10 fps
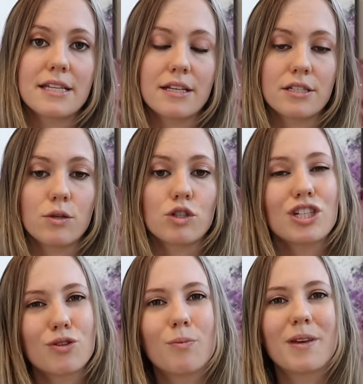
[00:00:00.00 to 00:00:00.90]
and so
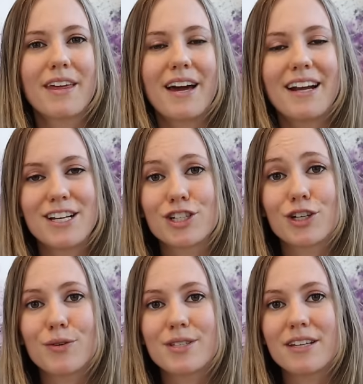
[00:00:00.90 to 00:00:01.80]
she told me that I should
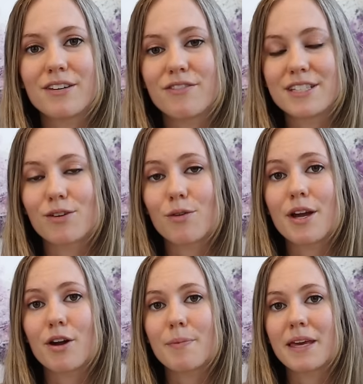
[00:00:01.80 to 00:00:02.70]
go to physical
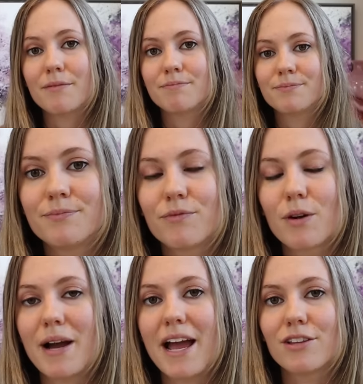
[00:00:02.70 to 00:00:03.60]
therapy
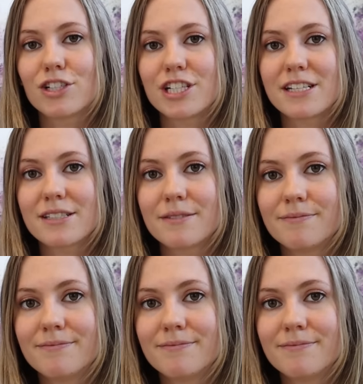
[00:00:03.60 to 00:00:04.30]
for my allergies.